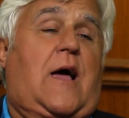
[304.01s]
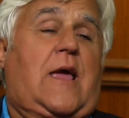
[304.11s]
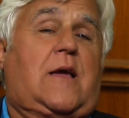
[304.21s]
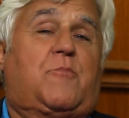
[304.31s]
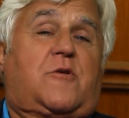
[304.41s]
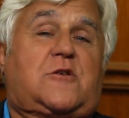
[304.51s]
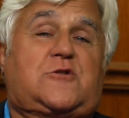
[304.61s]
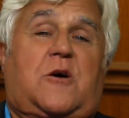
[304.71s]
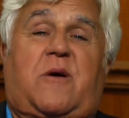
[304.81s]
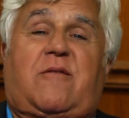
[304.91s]
I can book the
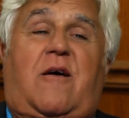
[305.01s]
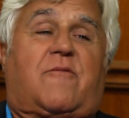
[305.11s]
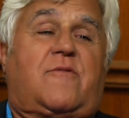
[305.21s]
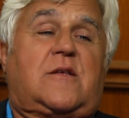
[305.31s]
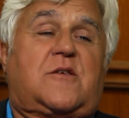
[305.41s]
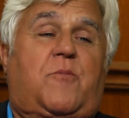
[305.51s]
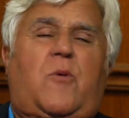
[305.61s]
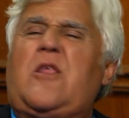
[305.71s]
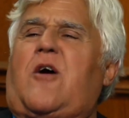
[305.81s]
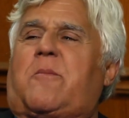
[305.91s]
show myself. I just,
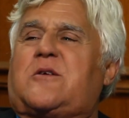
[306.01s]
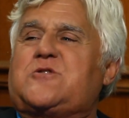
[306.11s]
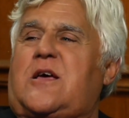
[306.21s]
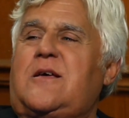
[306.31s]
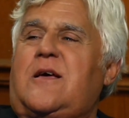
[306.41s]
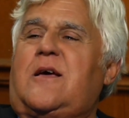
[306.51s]
what are you talking about, Jay?